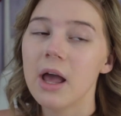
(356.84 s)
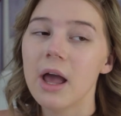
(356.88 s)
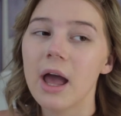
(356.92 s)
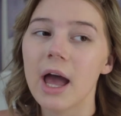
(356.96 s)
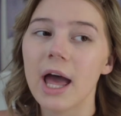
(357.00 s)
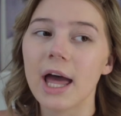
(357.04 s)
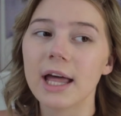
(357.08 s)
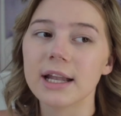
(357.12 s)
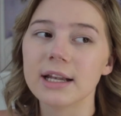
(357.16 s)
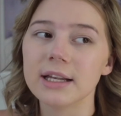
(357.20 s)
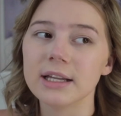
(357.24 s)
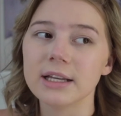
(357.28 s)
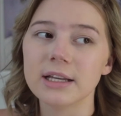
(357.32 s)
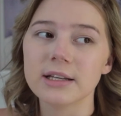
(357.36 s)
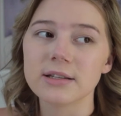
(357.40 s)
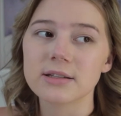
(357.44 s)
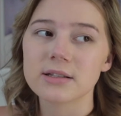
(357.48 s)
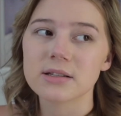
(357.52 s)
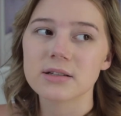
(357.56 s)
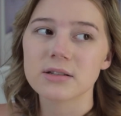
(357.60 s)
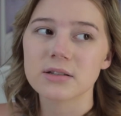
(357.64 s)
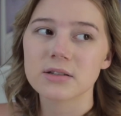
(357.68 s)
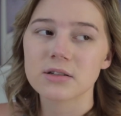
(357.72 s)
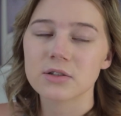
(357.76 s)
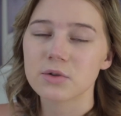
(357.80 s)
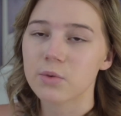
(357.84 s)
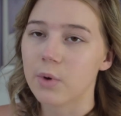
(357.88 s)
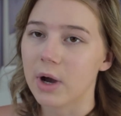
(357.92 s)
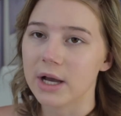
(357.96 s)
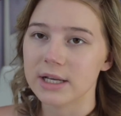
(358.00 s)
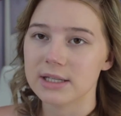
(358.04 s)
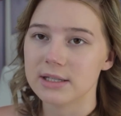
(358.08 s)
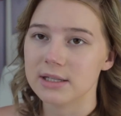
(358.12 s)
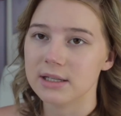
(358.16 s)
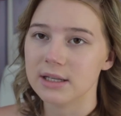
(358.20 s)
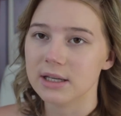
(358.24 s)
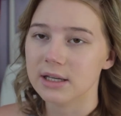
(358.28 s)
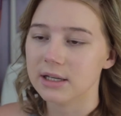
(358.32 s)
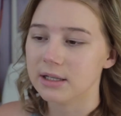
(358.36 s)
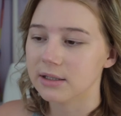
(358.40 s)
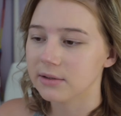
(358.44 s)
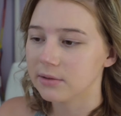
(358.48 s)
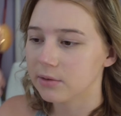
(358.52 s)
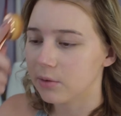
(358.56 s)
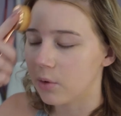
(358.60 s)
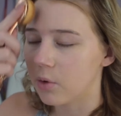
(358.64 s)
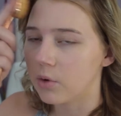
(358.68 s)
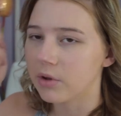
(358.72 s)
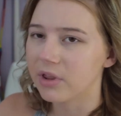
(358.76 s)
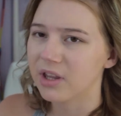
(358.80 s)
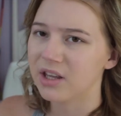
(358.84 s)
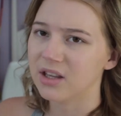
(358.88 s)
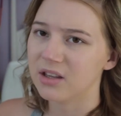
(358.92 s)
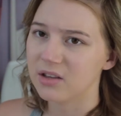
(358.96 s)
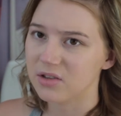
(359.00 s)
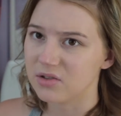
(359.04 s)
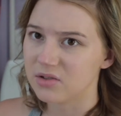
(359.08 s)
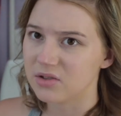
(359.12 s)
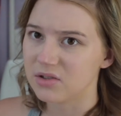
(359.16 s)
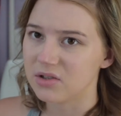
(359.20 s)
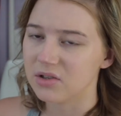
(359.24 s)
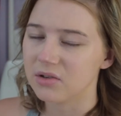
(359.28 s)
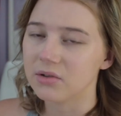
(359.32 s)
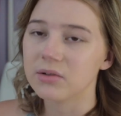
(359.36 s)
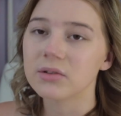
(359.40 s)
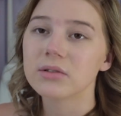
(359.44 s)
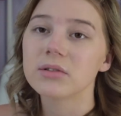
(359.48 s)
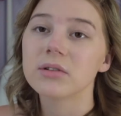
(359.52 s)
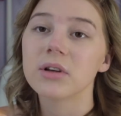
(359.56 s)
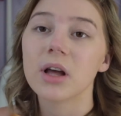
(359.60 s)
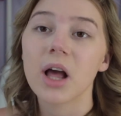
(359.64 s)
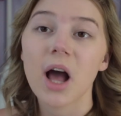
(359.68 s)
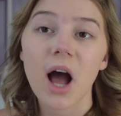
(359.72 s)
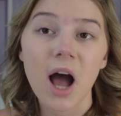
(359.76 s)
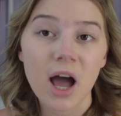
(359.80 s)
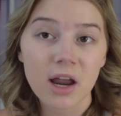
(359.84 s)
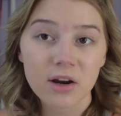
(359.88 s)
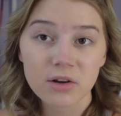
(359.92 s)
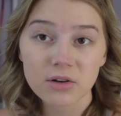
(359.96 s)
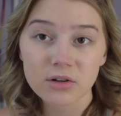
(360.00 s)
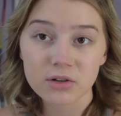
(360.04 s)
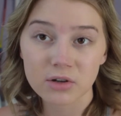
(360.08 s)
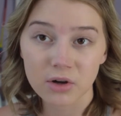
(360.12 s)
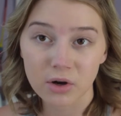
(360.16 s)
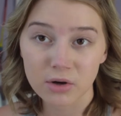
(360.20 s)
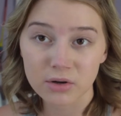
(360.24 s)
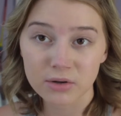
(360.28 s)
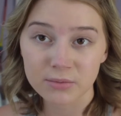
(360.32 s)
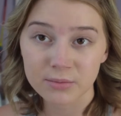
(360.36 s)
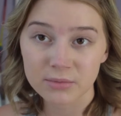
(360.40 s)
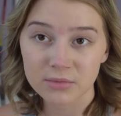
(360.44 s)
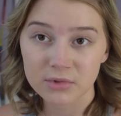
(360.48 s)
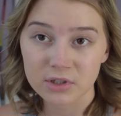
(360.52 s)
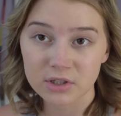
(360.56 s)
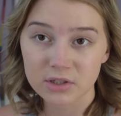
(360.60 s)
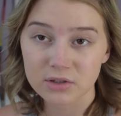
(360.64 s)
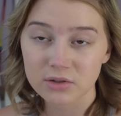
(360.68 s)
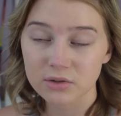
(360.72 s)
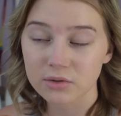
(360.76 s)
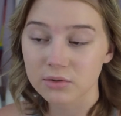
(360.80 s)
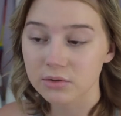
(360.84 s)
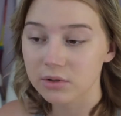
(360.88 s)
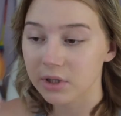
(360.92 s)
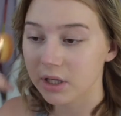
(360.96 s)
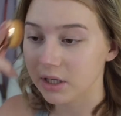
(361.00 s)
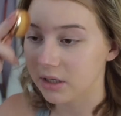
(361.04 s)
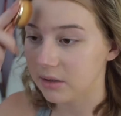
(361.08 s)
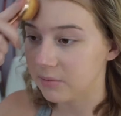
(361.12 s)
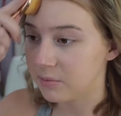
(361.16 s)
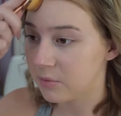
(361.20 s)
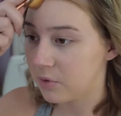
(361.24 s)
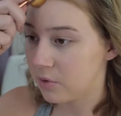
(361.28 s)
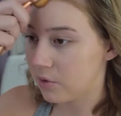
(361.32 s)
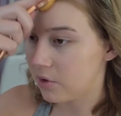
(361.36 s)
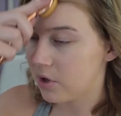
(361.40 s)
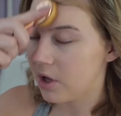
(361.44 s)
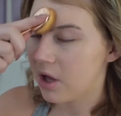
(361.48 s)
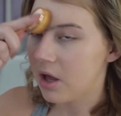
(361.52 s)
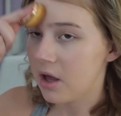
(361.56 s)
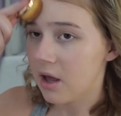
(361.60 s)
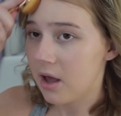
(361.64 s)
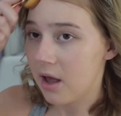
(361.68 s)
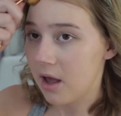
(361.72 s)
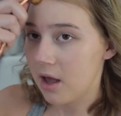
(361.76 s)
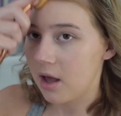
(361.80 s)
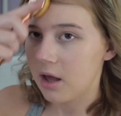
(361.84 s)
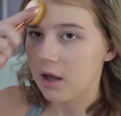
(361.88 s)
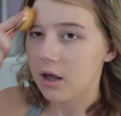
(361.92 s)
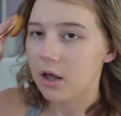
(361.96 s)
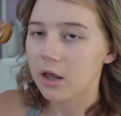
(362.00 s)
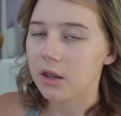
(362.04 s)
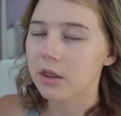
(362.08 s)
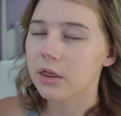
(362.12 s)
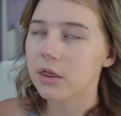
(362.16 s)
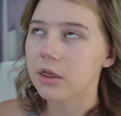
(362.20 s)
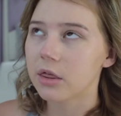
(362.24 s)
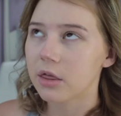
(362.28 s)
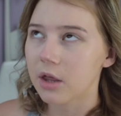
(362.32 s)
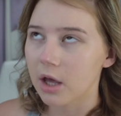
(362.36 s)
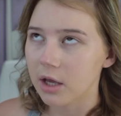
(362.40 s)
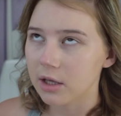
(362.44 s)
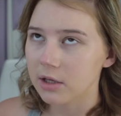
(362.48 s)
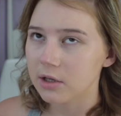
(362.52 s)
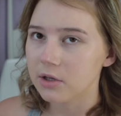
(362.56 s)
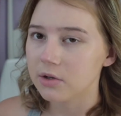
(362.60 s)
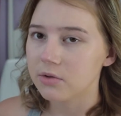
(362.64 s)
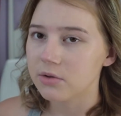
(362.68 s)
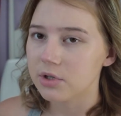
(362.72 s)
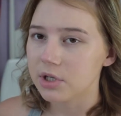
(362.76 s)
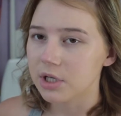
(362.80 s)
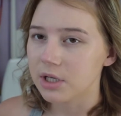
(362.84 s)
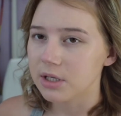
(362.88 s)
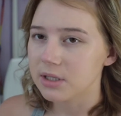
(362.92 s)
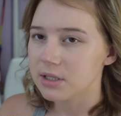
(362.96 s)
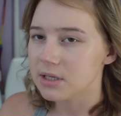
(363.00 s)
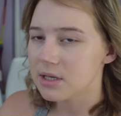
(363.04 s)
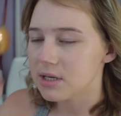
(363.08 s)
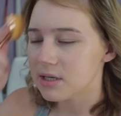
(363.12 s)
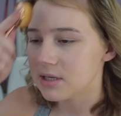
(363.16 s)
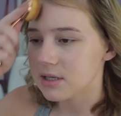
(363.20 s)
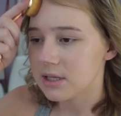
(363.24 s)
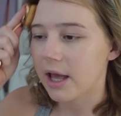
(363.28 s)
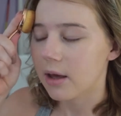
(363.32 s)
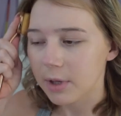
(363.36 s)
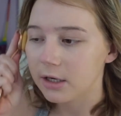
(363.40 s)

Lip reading: at least twice a year, or they used to. I don't go to the school anymore. Thank you, Jesus.